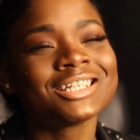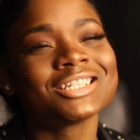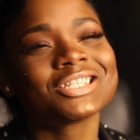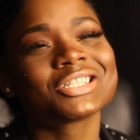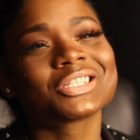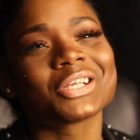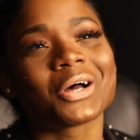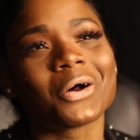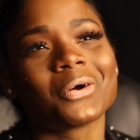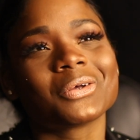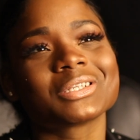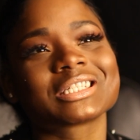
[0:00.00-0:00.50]

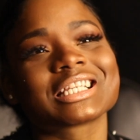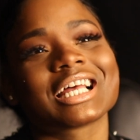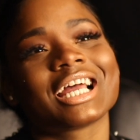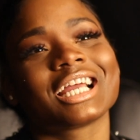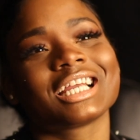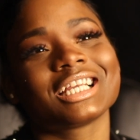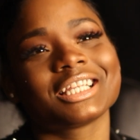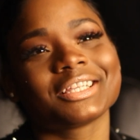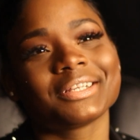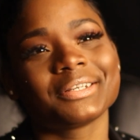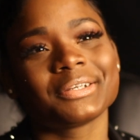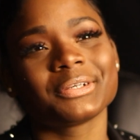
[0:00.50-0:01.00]
So it's,
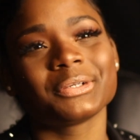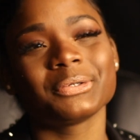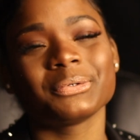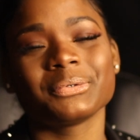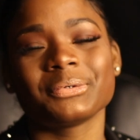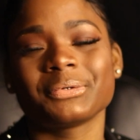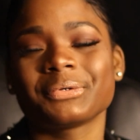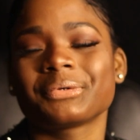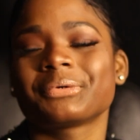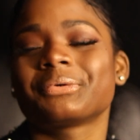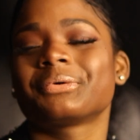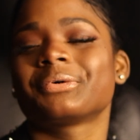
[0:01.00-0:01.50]
like, either
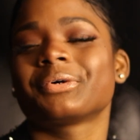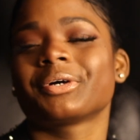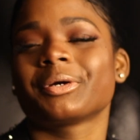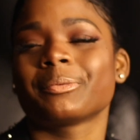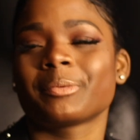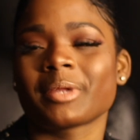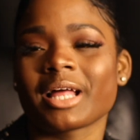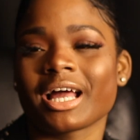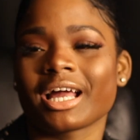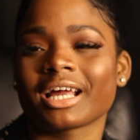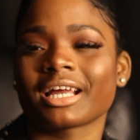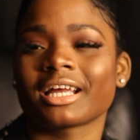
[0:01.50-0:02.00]
nude or
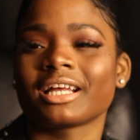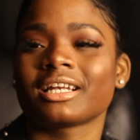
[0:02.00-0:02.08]
black.